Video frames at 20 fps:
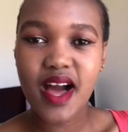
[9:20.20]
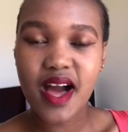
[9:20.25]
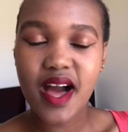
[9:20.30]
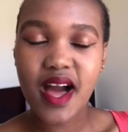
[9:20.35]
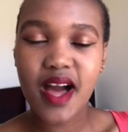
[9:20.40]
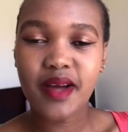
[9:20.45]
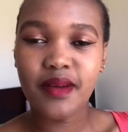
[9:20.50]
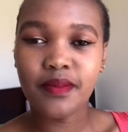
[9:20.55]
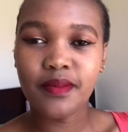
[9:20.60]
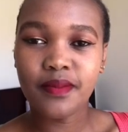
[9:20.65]

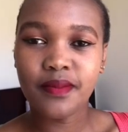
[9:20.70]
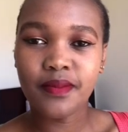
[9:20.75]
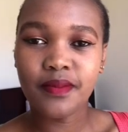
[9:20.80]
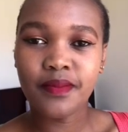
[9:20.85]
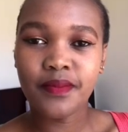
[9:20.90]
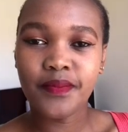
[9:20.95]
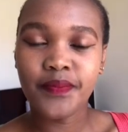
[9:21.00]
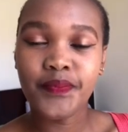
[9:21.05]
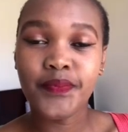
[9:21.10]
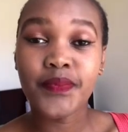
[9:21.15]
um,
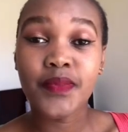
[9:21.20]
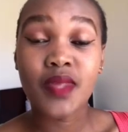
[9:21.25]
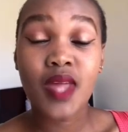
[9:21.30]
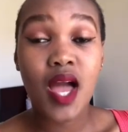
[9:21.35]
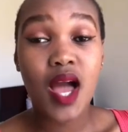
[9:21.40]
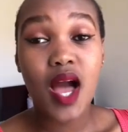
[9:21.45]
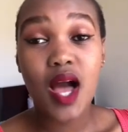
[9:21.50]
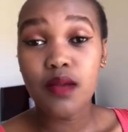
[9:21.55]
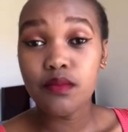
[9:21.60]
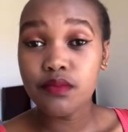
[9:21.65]

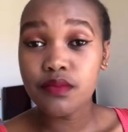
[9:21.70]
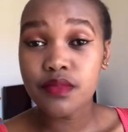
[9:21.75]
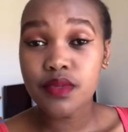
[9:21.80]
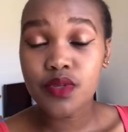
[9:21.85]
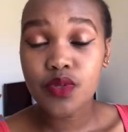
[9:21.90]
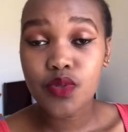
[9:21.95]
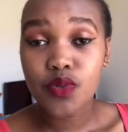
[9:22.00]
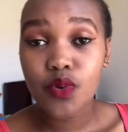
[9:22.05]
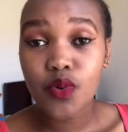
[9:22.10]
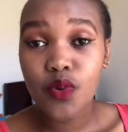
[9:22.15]
I'm
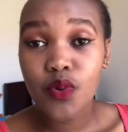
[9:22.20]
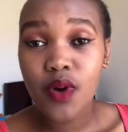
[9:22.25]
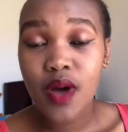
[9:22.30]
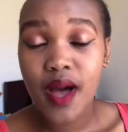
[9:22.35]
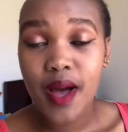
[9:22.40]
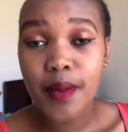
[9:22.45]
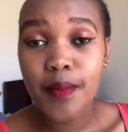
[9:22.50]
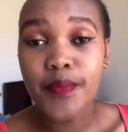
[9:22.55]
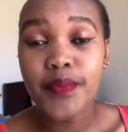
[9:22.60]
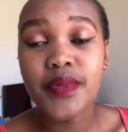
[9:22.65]
so
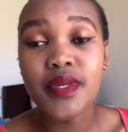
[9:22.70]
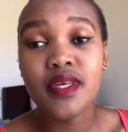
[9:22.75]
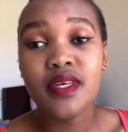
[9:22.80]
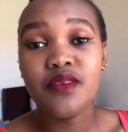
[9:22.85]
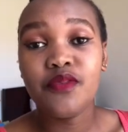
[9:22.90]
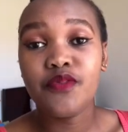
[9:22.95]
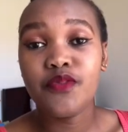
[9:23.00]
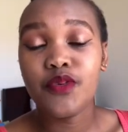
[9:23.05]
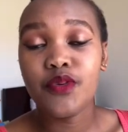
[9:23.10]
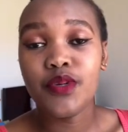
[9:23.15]
happy
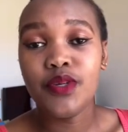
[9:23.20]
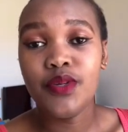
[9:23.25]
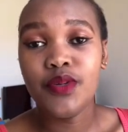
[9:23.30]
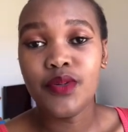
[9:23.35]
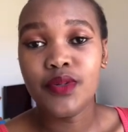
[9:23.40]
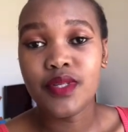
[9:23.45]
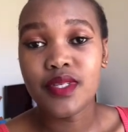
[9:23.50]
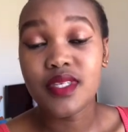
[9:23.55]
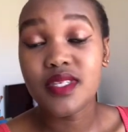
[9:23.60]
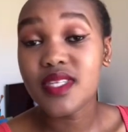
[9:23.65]
for
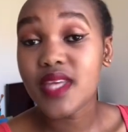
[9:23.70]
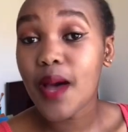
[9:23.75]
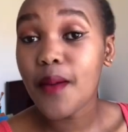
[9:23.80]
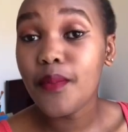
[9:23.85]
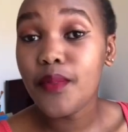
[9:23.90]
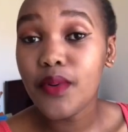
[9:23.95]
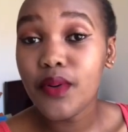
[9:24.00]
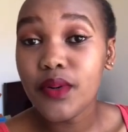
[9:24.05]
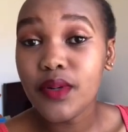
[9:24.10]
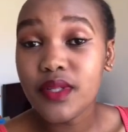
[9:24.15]
your
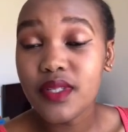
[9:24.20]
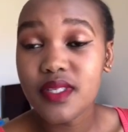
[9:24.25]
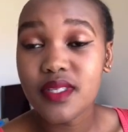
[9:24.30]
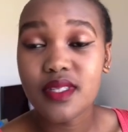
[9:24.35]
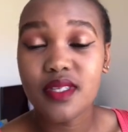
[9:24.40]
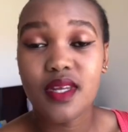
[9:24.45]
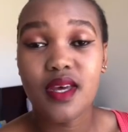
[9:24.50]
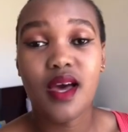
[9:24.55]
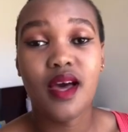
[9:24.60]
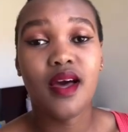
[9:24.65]
support
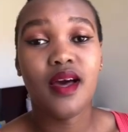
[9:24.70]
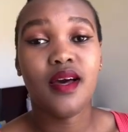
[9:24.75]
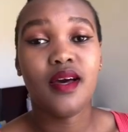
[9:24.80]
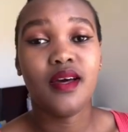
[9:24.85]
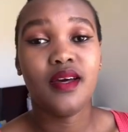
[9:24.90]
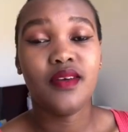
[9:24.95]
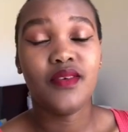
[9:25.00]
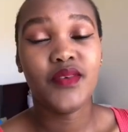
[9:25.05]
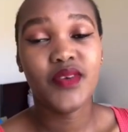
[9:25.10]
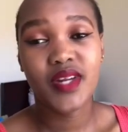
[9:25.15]
I
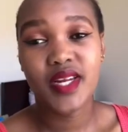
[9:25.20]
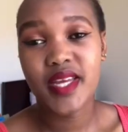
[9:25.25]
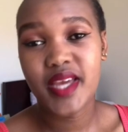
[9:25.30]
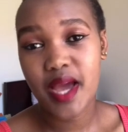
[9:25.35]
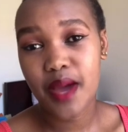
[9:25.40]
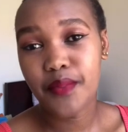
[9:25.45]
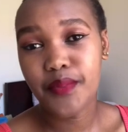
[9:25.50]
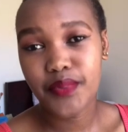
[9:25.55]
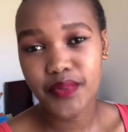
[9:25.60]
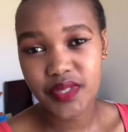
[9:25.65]
really
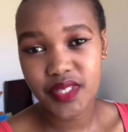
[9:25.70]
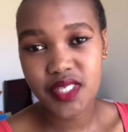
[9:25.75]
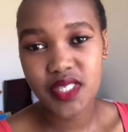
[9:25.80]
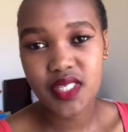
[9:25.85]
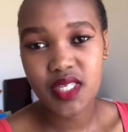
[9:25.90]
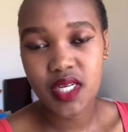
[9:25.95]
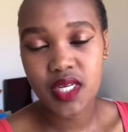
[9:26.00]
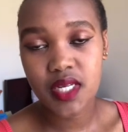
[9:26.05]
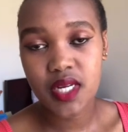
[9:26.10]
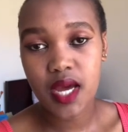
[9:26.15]

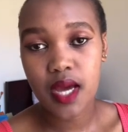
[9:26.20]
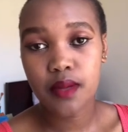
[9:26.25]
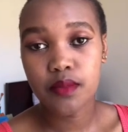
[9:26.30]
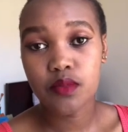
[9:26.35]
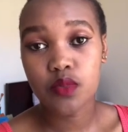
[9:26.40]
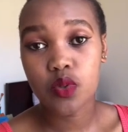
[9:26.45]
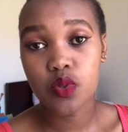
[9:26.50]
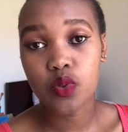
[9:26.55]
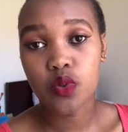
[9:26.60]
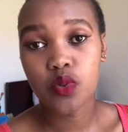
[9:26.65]
appreciate I'm
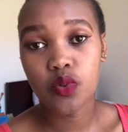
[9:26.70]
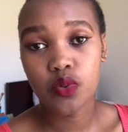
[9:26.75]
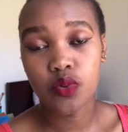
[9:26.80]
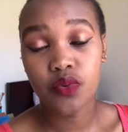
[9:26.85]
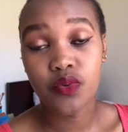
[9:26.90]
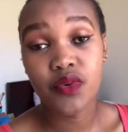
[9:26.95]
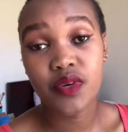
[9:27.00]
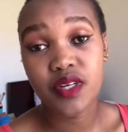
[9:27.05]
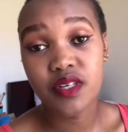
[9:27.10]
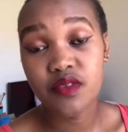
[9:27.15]
so
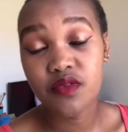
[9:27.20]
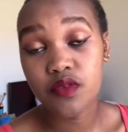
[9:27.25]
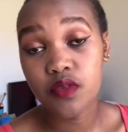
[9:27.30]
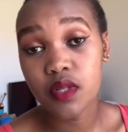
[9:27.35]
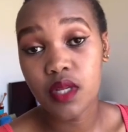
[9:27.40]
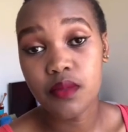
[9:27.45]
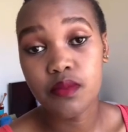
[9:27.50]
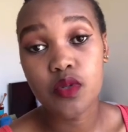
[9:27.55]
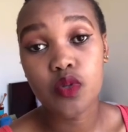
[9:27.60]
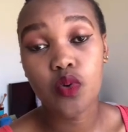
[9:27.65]
grateful
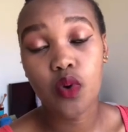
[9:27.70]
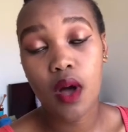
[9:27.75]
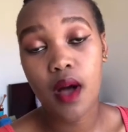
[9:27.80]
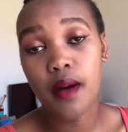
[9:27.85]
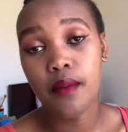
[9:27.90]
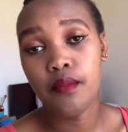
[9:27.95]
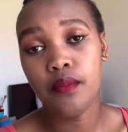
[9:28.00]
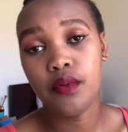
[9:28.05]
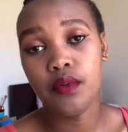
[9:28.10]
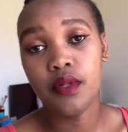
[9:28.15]
I'm so
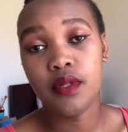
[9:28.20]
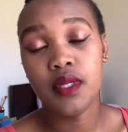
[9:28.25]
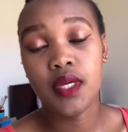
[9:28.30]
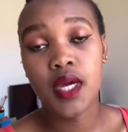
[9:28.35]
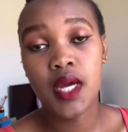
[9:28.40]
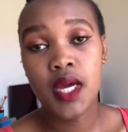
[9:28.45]
humbled